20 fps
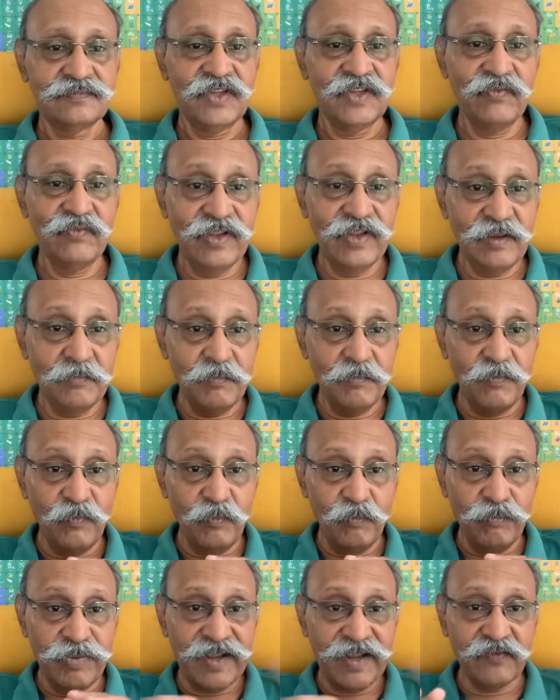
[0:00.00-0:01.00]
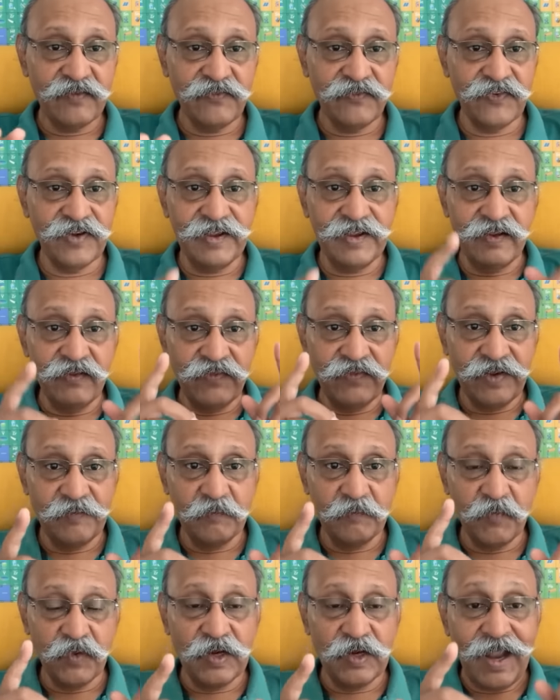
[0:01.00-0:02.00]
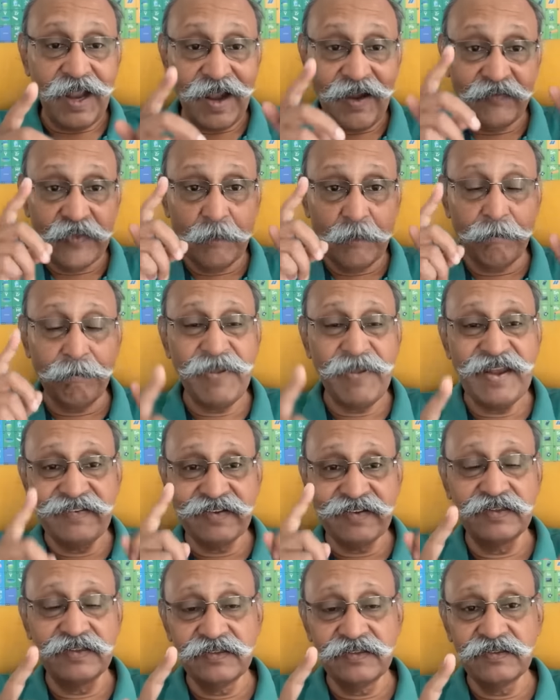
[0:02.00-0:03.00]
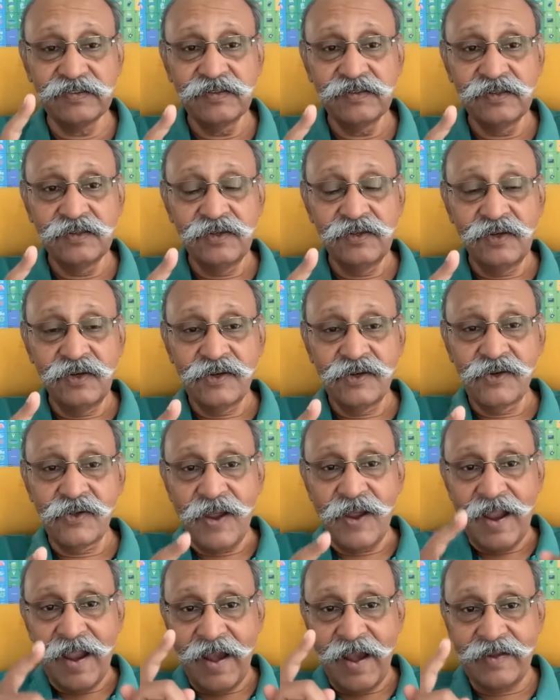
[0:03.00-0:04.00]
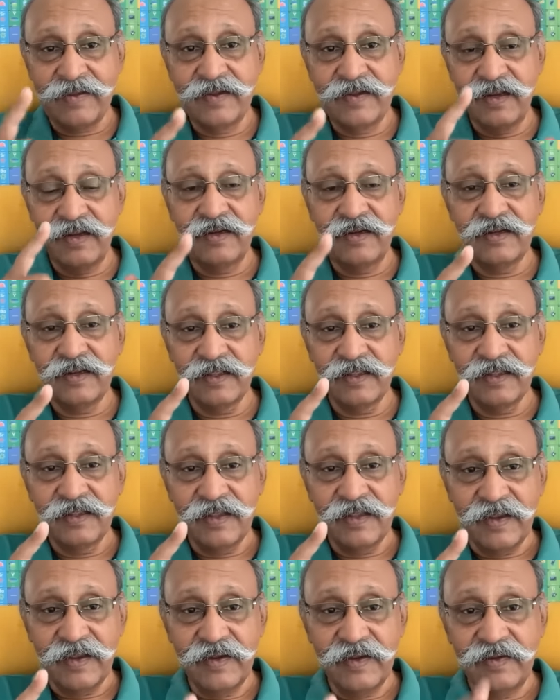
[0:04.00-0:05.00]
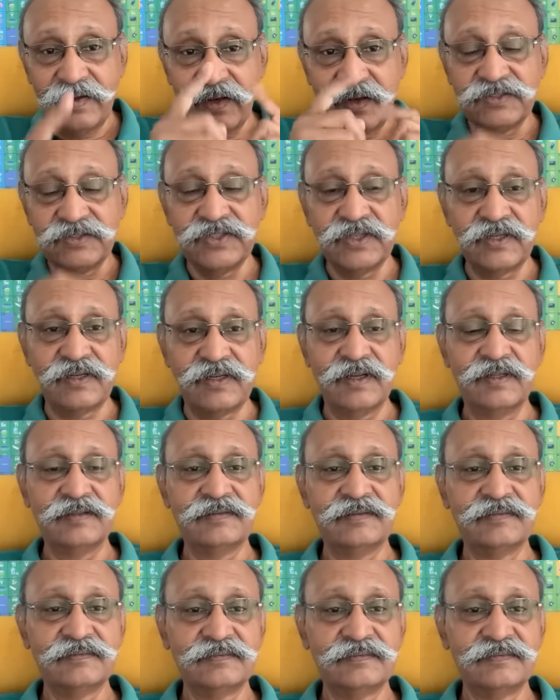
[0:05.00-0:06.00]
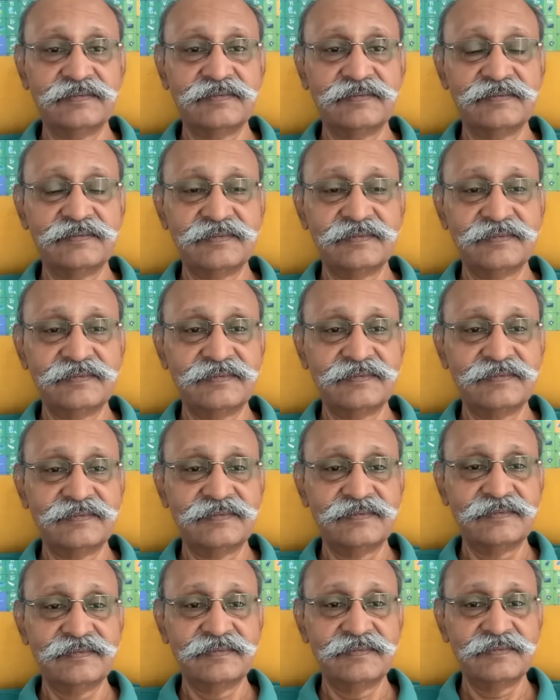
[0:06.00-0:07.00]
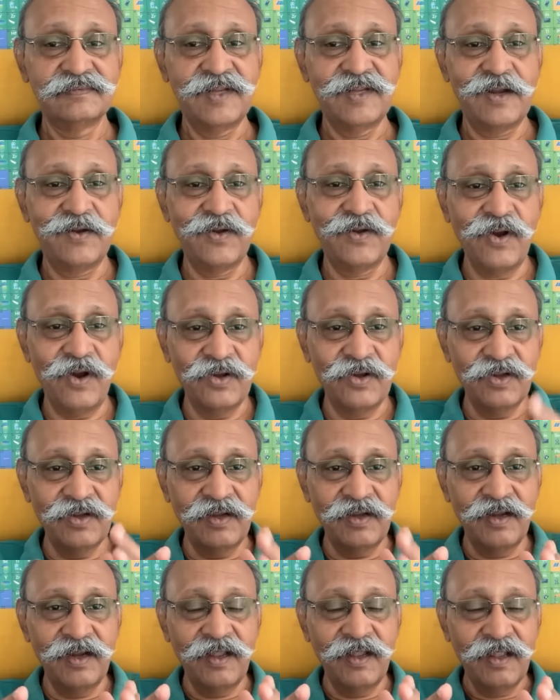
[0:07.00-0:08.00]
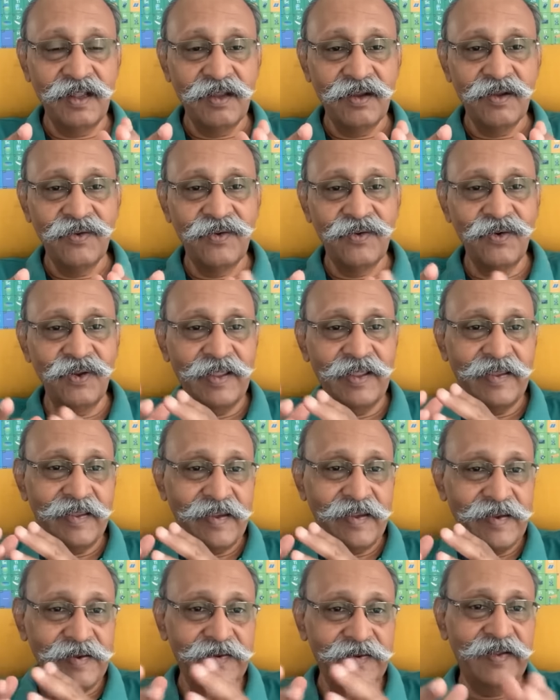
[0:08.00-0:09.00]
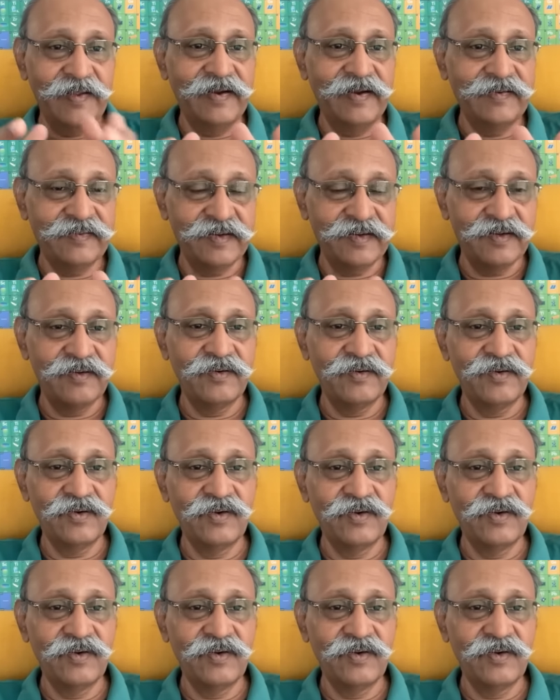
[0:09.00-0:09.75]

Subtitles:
We'll break free if we have the patience to handle it intelligently and not go like idiots and